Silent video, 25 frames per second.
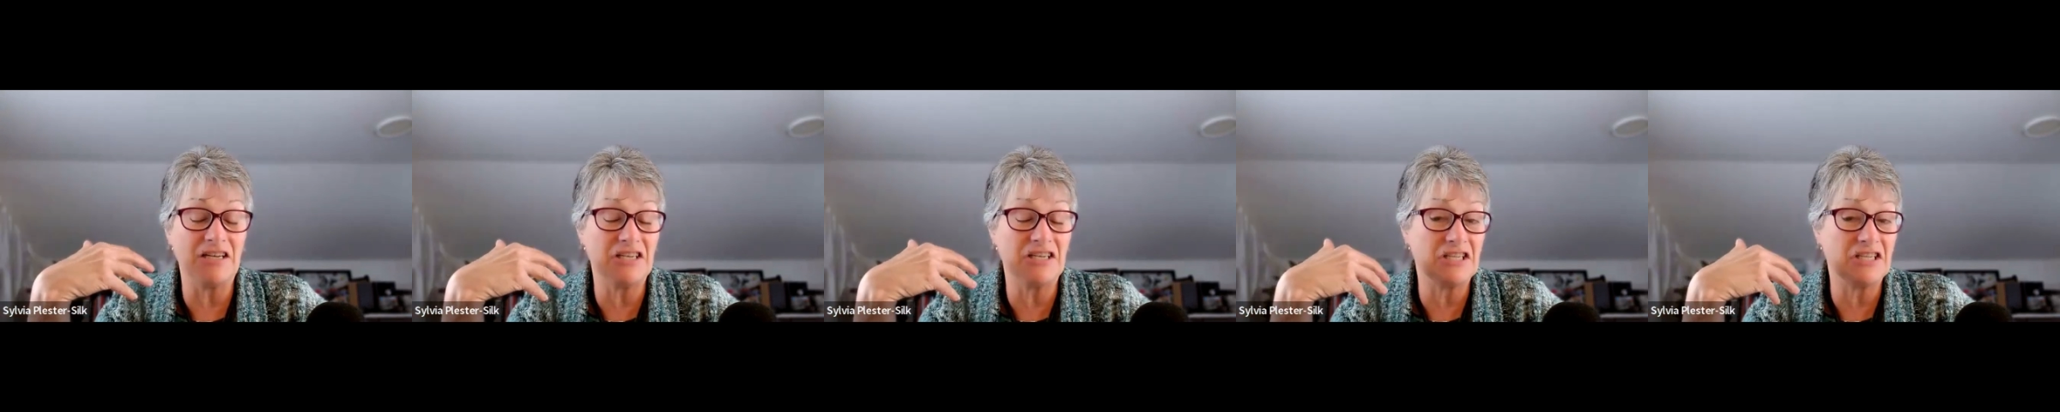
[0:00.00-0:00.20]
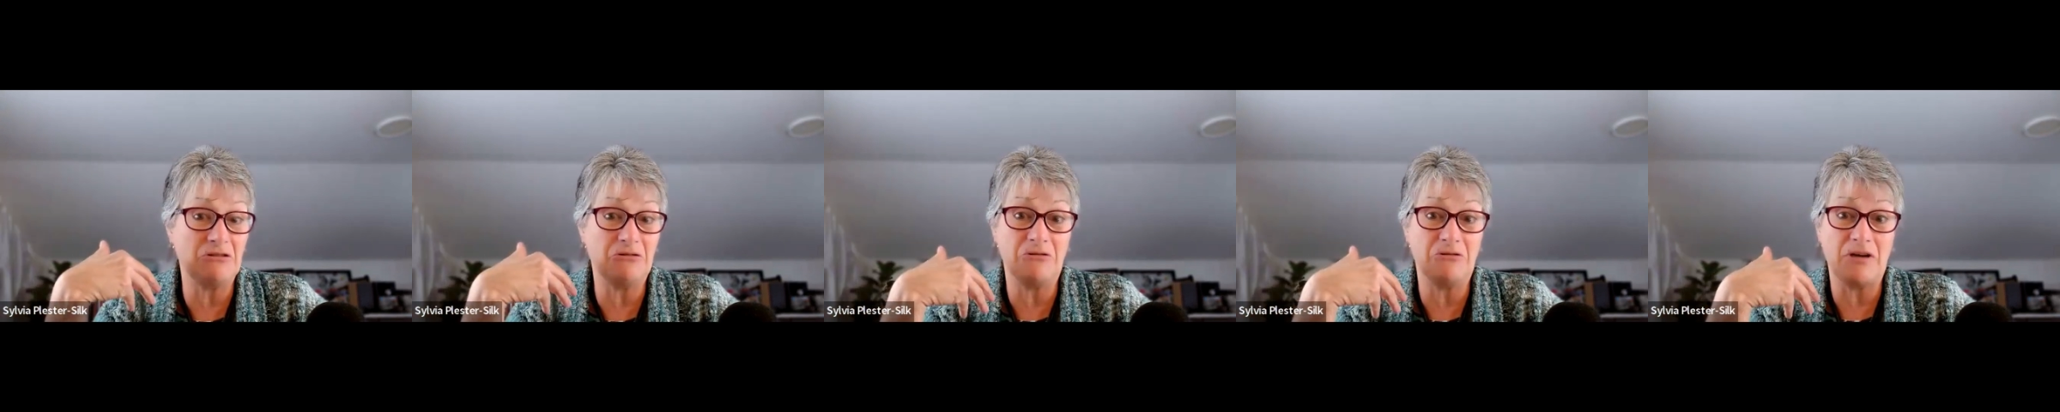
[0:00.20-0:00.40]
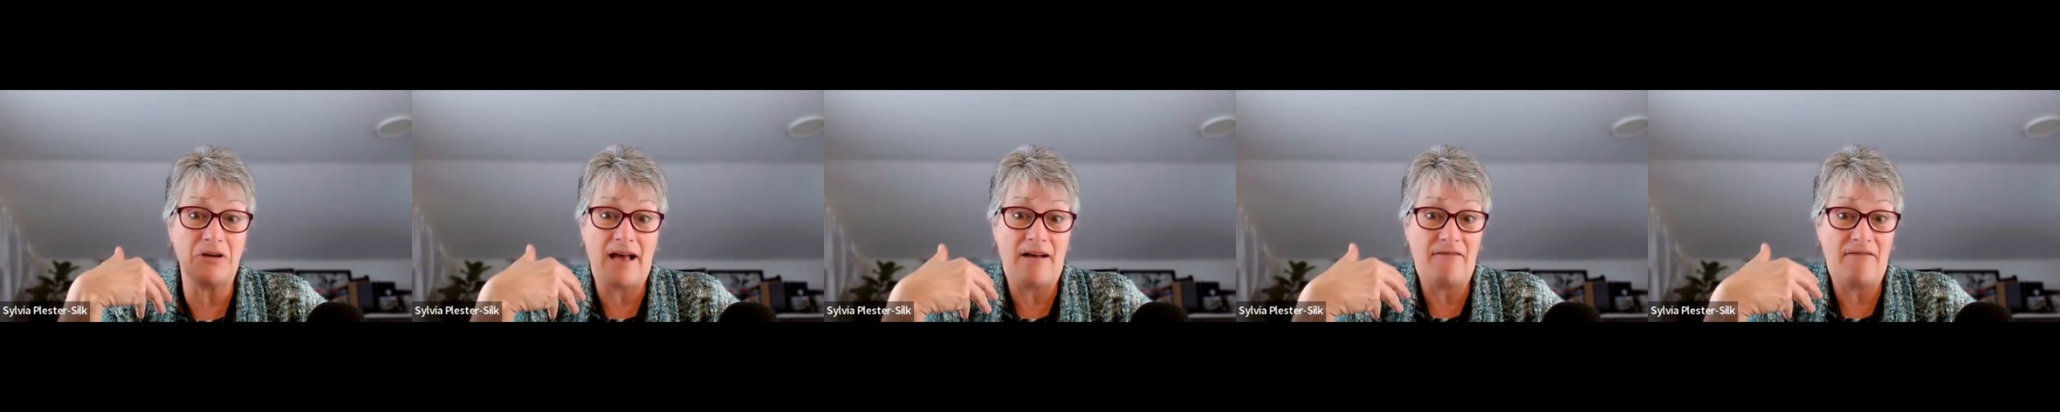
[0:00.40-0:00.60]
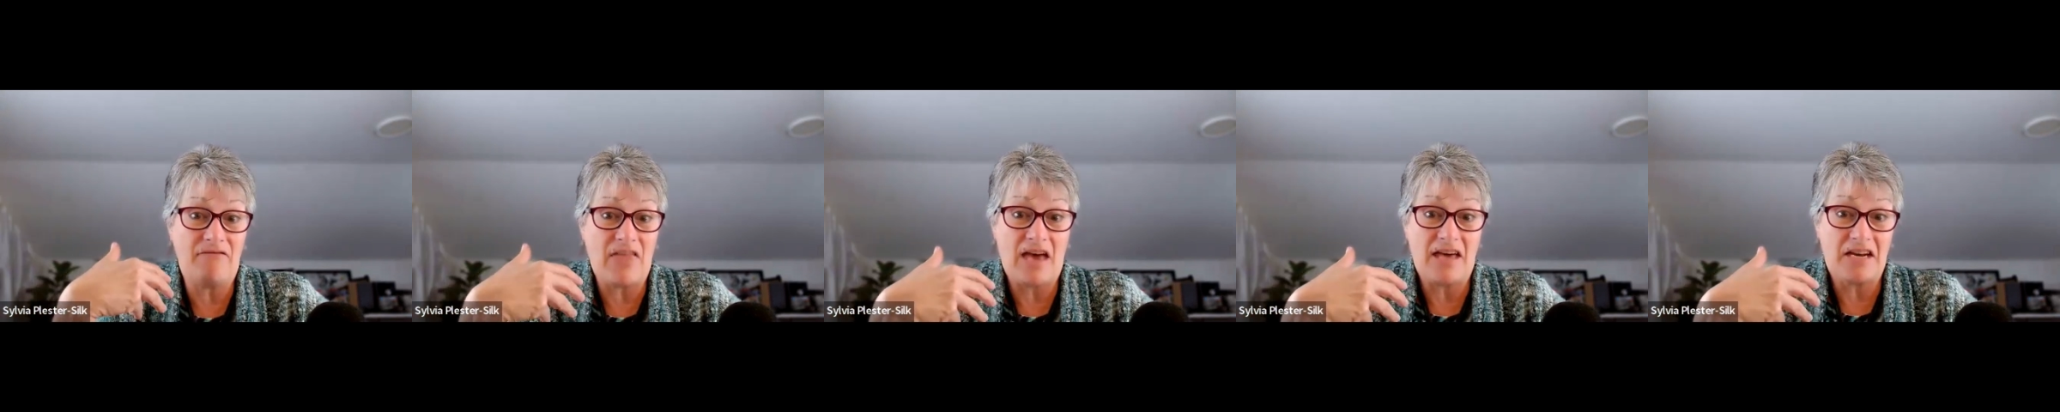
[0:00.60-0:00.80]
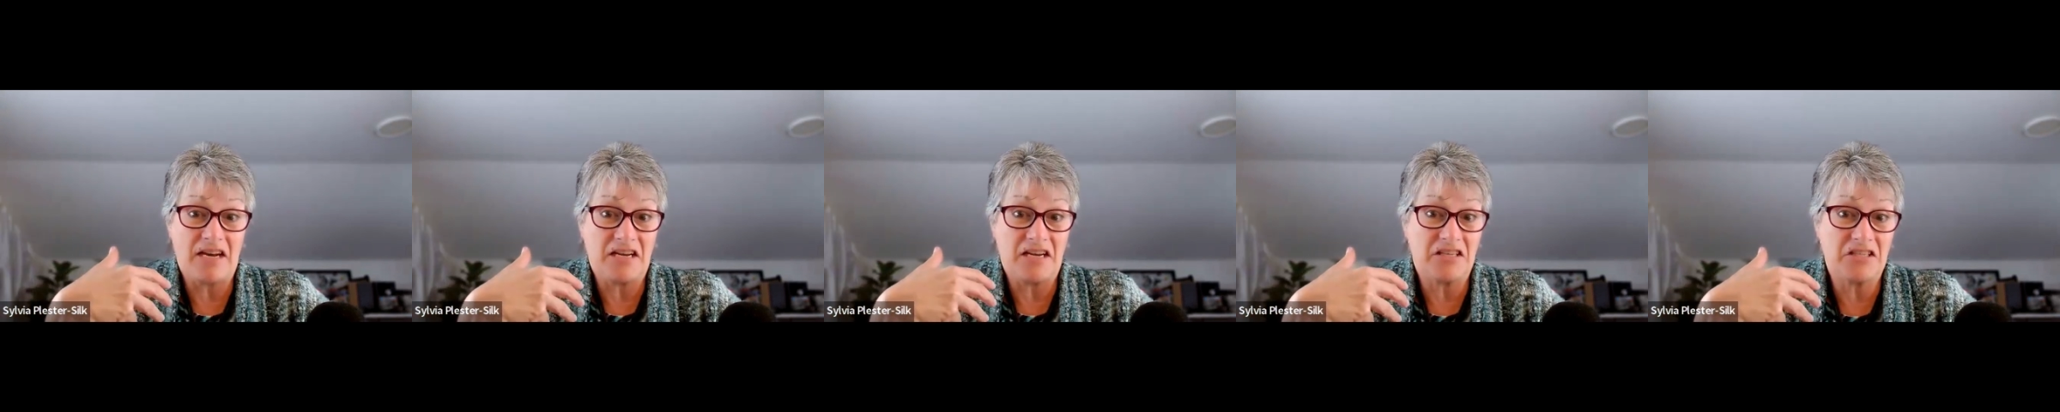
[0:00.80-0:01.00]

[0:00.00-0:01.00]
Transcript: to have that